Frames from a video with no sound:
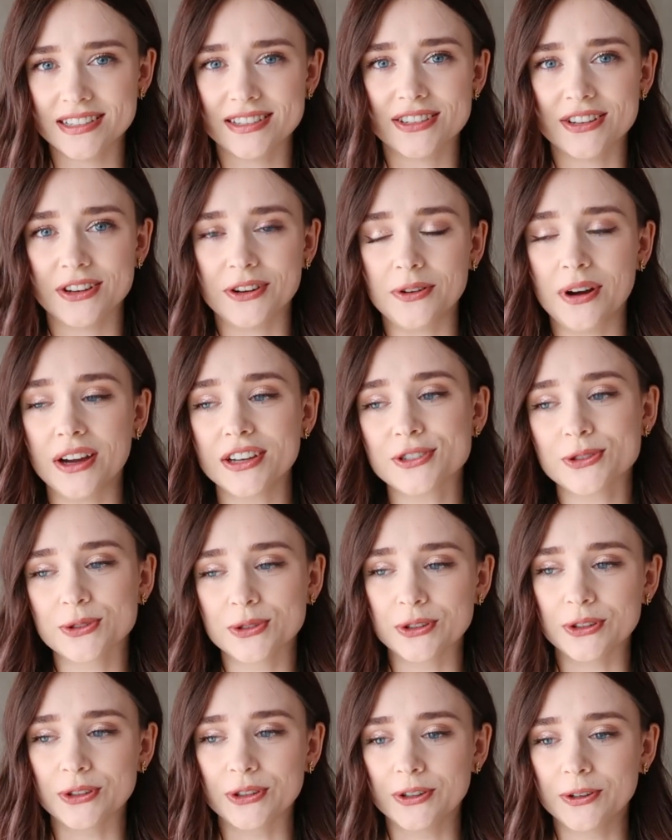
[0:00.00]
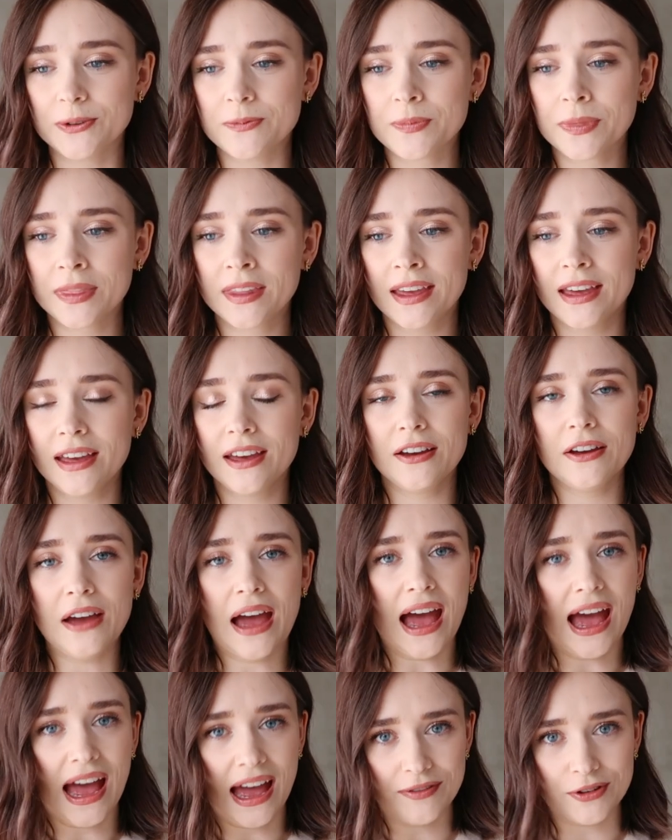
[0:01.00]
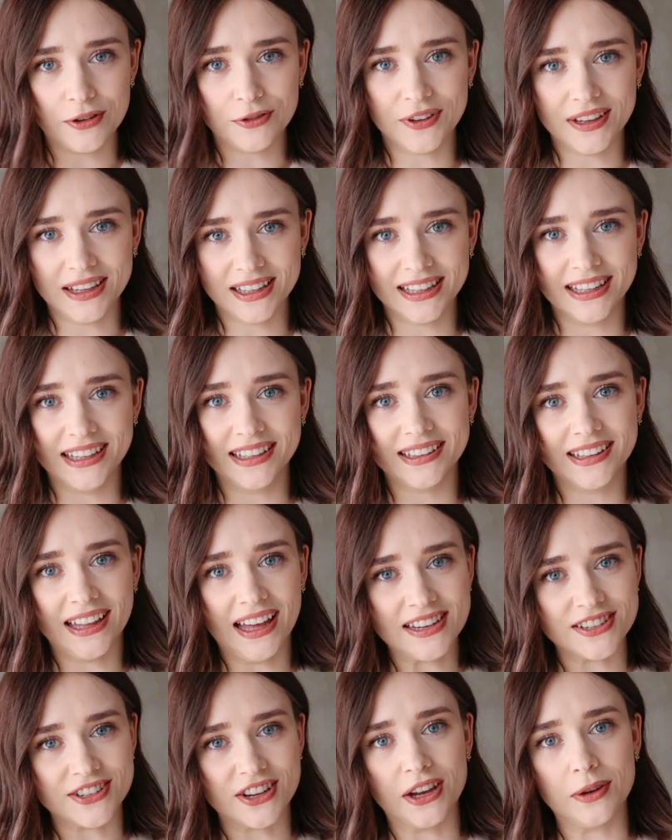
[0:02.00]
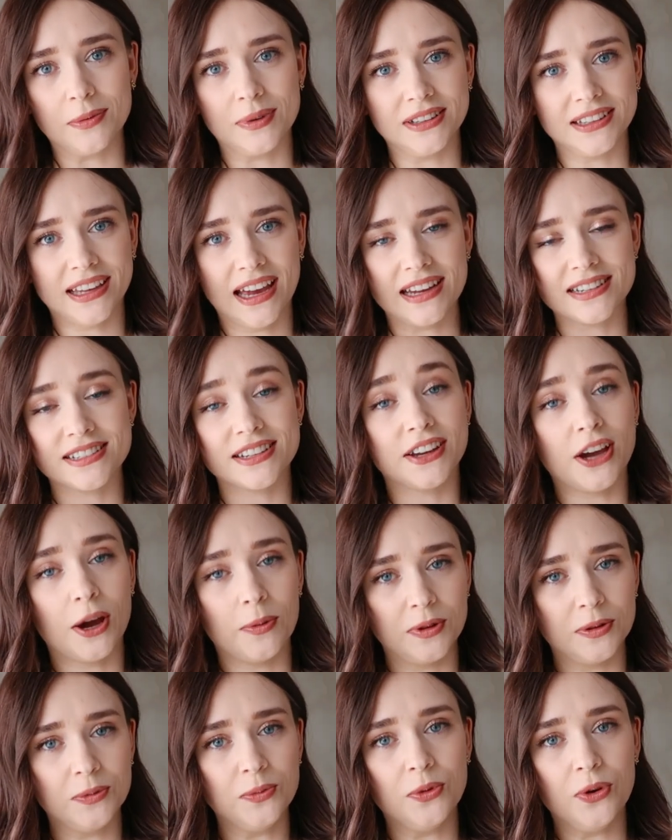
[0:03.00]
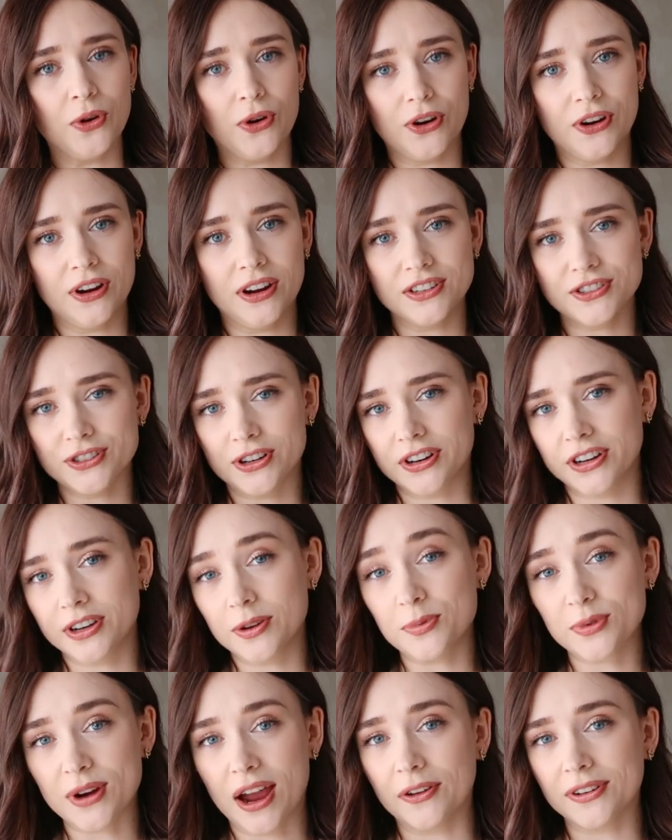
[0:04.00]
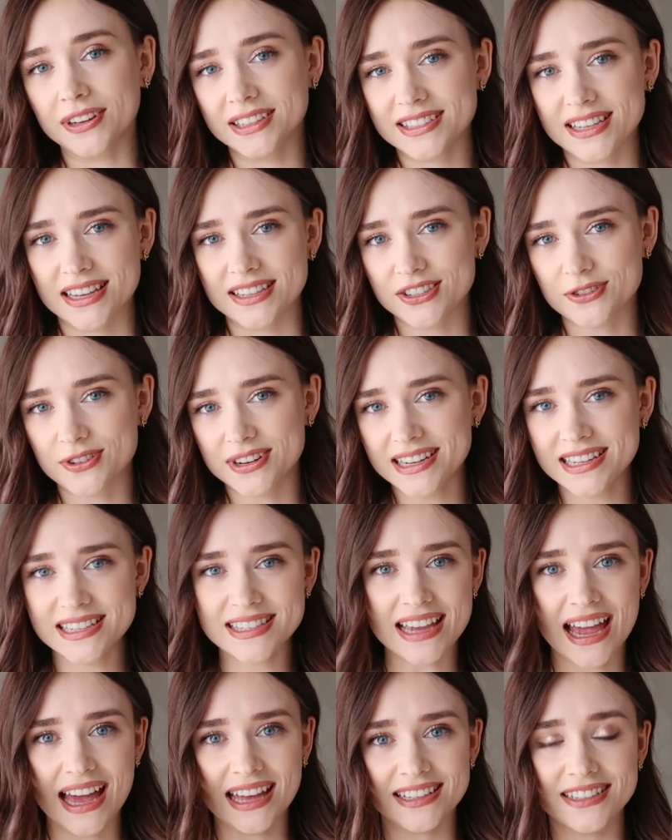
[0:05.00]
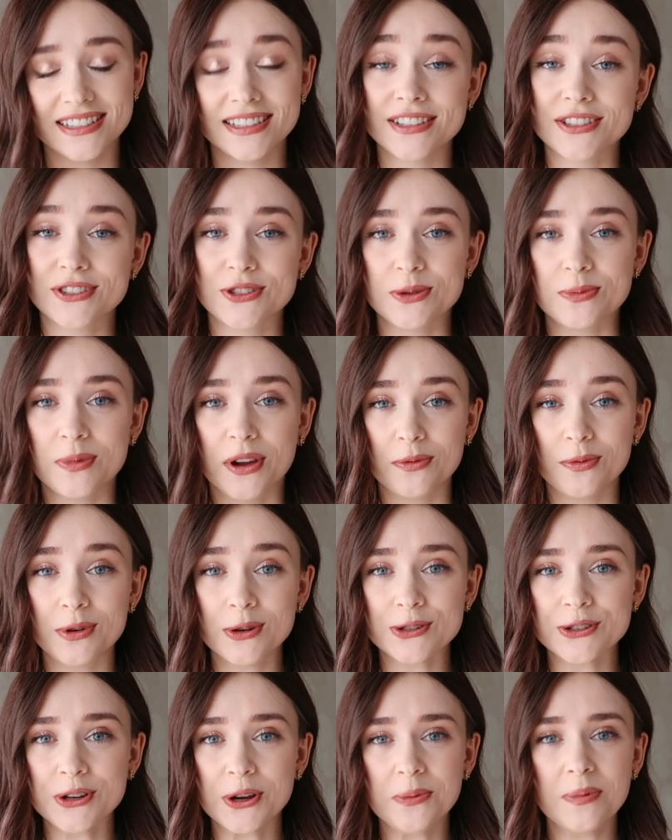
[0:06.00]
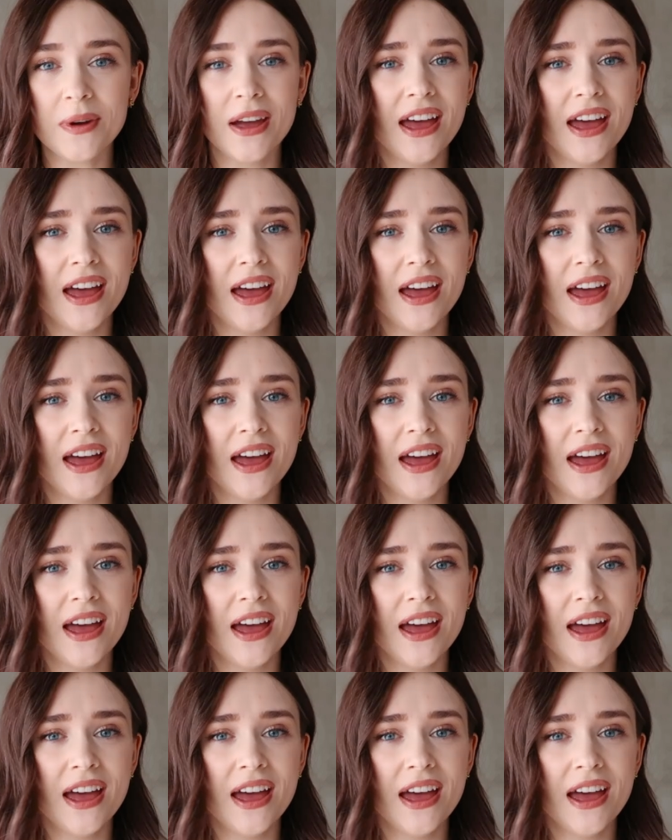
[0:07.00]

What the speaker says: So I do have a feeling that I will get a couple more dark brown accessories added to my wardrobe.